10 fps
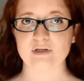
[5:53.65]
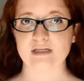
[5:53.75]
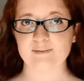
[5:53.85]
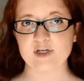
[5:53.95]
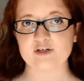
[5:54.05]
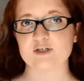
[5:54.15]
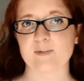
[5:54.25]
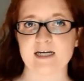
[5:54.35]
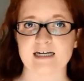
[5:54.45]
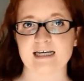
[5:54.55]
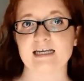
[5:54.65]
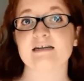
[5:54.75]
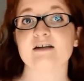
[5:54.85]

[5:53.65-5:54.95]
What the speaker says: limit your spending in